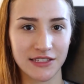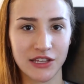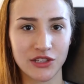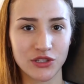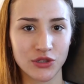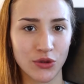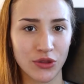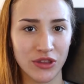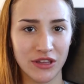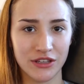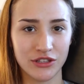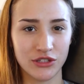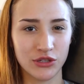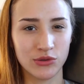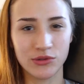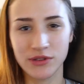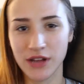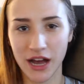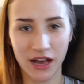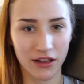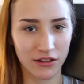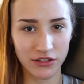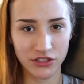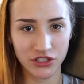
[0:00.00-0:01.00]
It's only
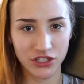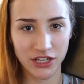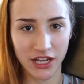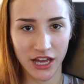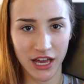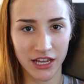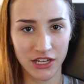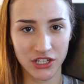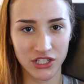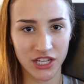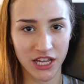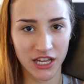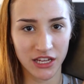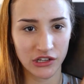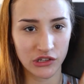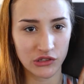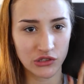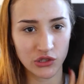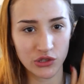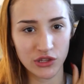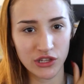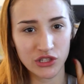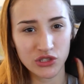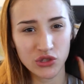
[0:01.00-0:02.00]
$2 in eyeshadow,
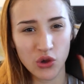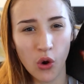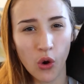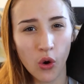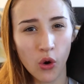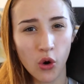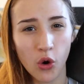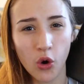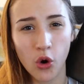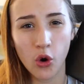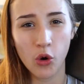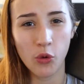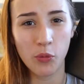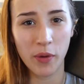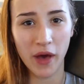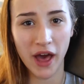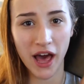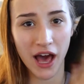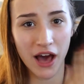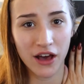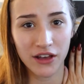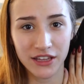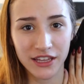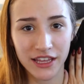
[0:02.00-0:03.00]
so this whole
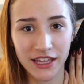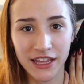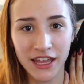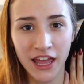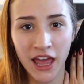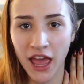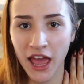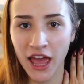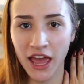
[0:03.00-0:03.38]
palette